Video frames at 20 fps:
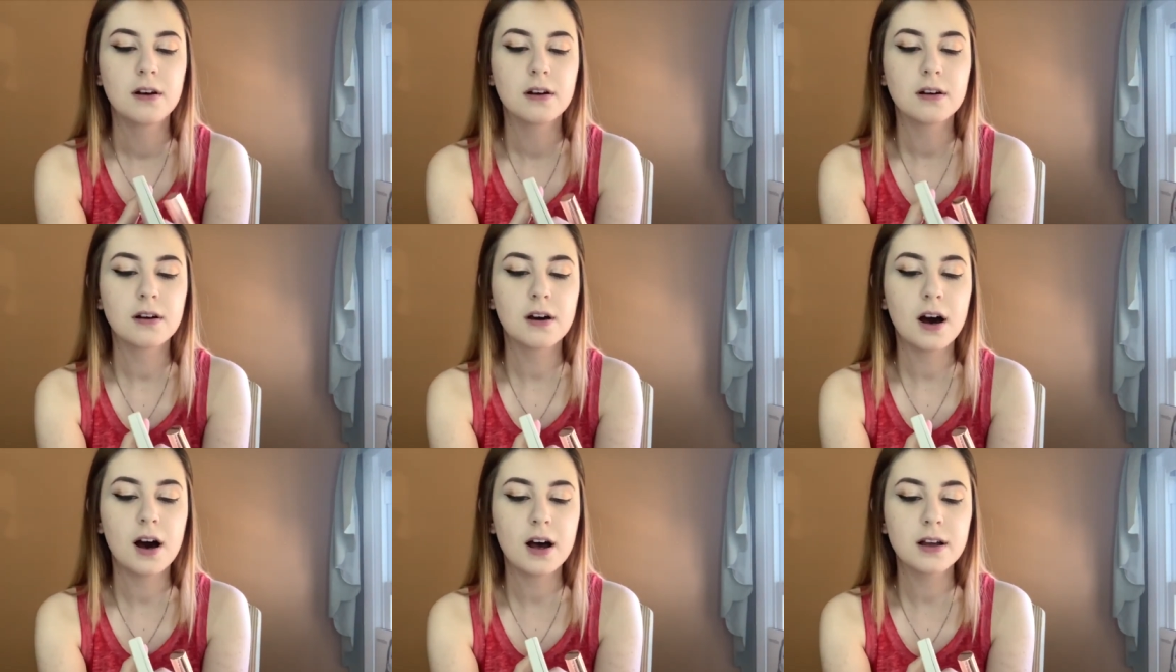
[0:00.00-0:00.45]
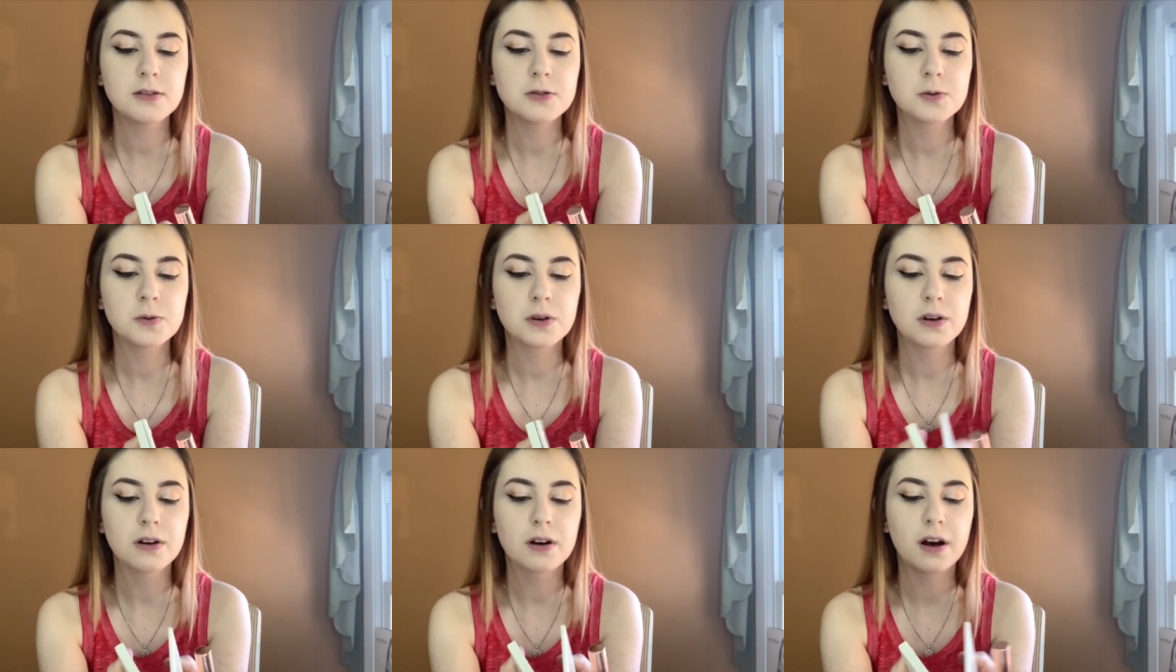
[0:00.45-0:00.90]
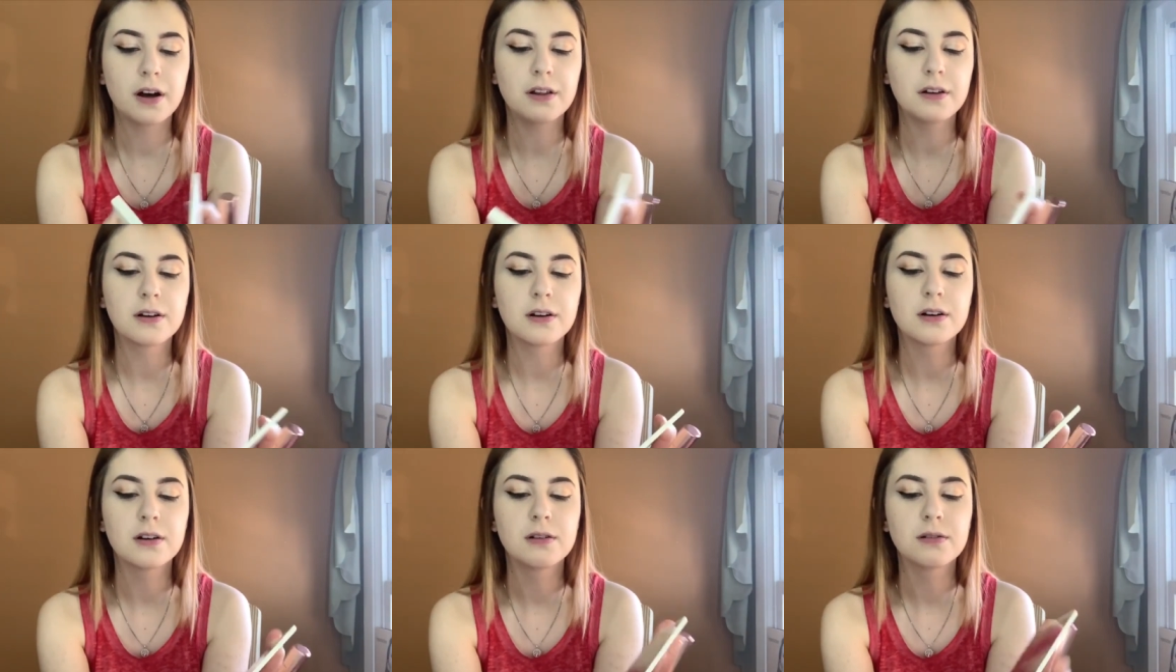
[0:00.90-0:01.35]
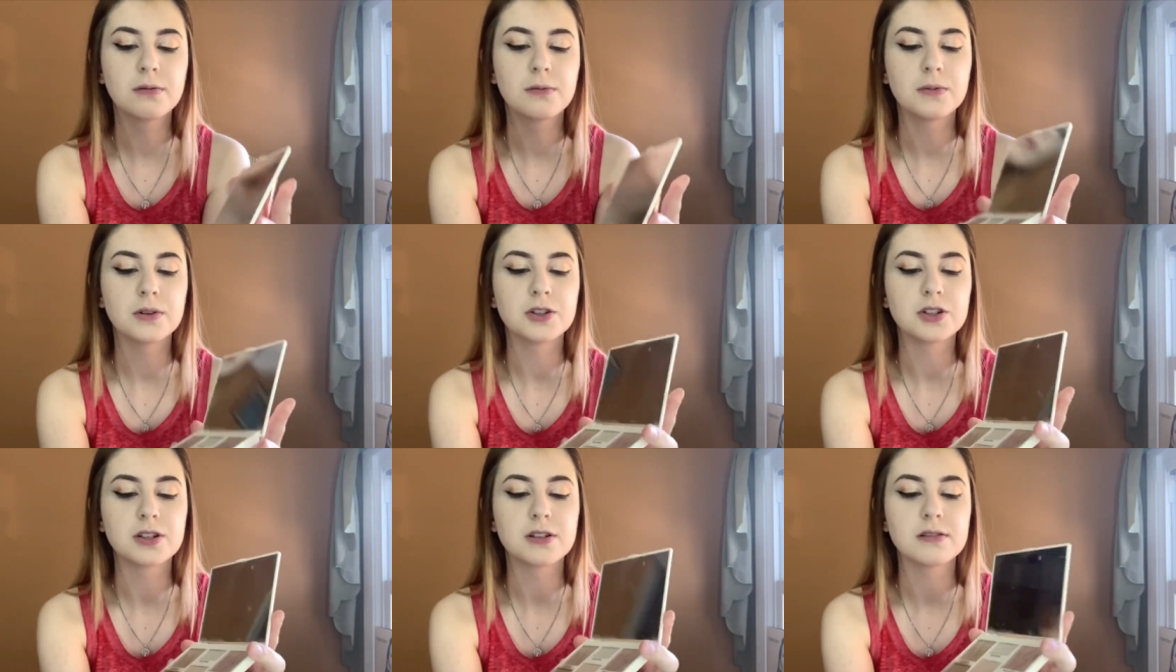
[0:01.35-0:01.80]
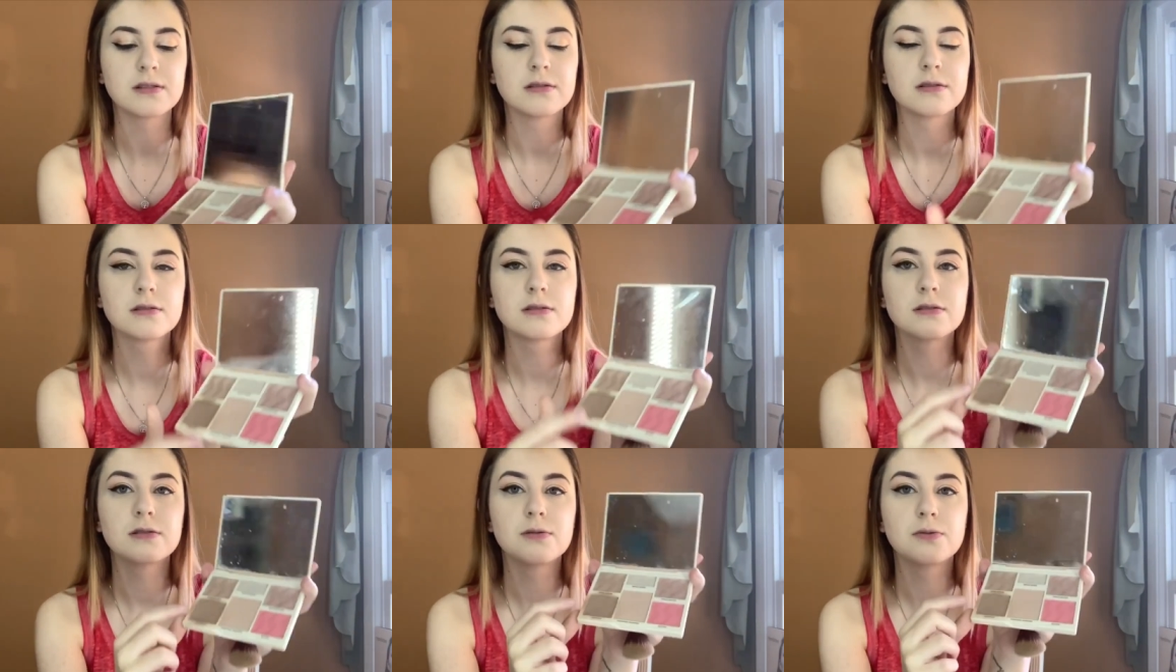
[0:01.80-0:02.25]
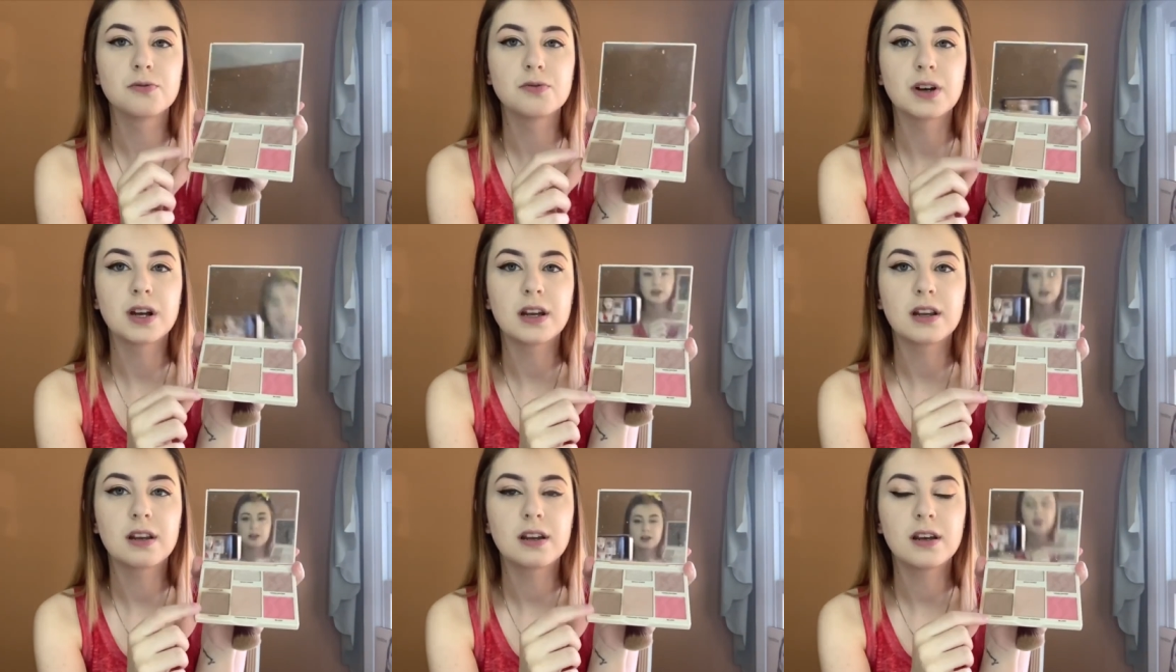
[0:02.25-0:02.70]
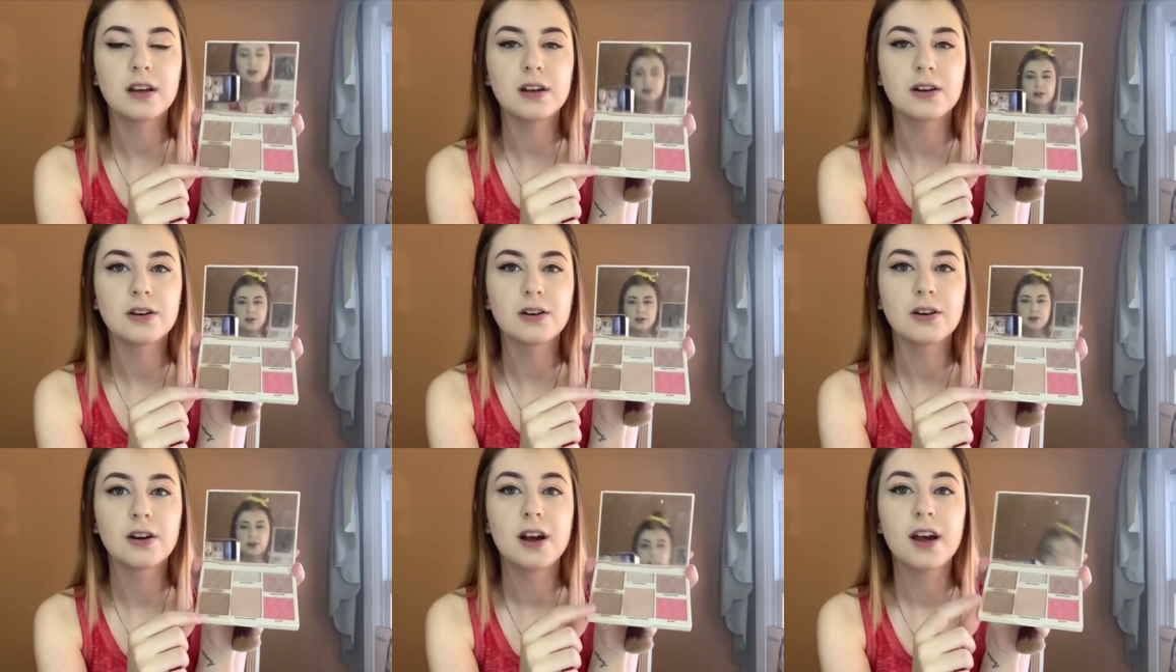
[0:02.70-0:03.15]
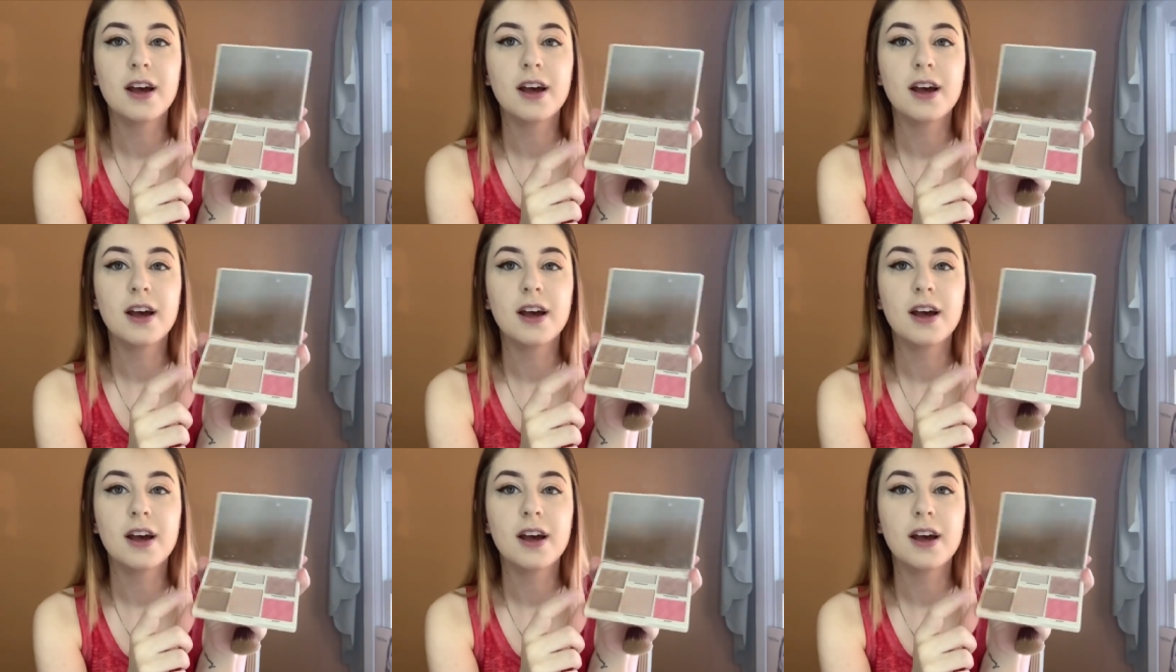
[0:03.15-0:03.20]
contour color, which is right here.